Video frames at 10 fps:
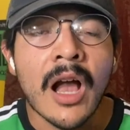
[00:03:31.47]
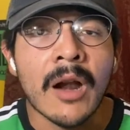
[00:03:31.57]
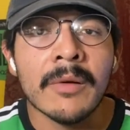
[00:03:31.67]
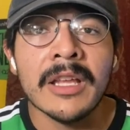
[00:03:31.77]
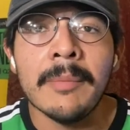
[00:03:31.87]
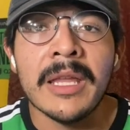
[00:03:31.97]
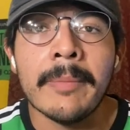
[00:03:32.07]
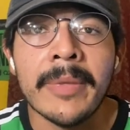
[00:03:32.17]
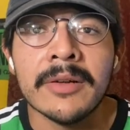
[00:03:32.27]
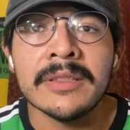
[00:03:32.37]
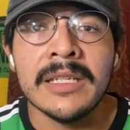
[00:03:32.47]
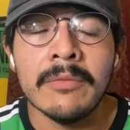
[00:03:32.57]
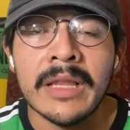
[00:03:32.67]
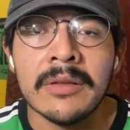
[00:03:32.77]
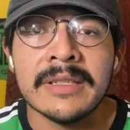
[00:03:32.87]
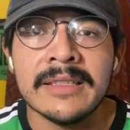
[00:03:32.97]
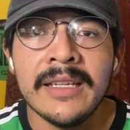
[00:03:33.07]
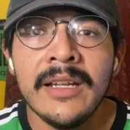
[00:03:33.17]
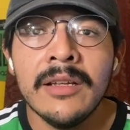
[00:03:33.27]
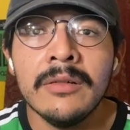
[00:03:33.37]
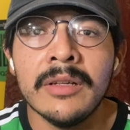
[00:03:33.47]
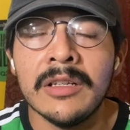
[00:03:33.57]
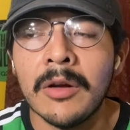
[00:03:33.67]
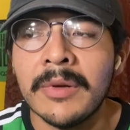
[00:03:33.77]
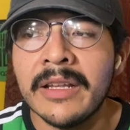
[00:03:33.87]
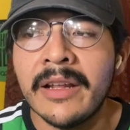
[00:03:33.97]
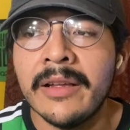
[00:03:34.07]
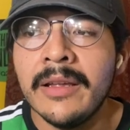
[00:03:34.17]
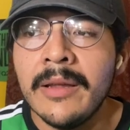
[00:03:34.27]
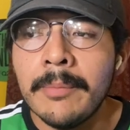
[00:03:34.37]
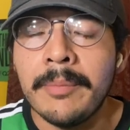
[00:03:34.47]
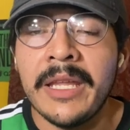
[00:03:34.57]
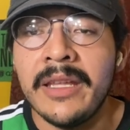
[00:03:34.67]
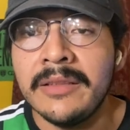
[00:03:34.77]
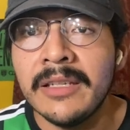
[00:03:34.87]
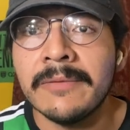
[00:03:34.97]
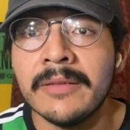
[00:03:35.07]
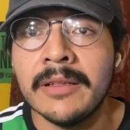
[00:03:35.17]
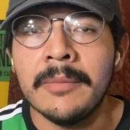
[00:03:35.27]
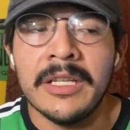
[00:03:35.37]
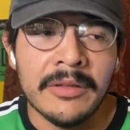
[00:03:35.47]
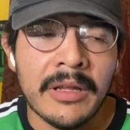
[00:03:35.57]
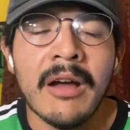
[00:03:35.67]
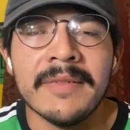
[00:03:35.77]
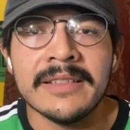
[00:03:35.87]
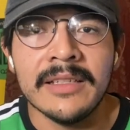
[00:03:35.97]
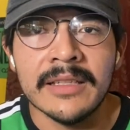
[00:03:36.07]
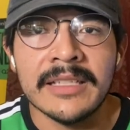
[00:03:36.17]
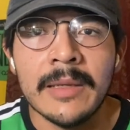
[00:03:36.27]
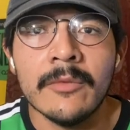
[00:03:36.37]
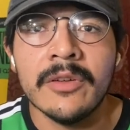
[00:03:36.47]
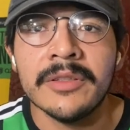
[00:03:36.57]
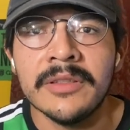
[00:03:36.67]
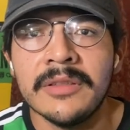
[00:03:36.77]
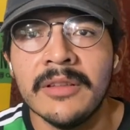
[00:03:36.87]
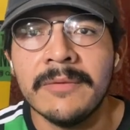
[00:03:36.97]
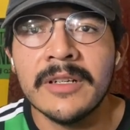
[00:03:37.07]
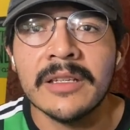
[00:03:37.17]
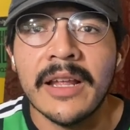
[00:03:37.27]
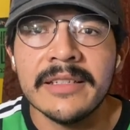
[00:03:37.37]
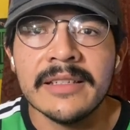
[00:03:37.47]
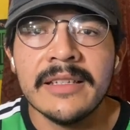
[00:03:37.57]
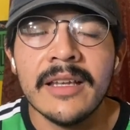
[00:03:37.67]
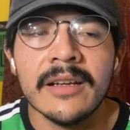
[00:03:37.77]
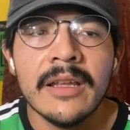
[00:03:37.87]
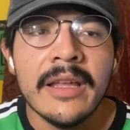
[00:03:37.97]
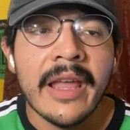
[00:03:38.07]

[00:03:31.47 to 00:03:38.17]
Are we going to be a better team without Cecilio? And are we going to be different? I mean, obviously the same question to the first I just said.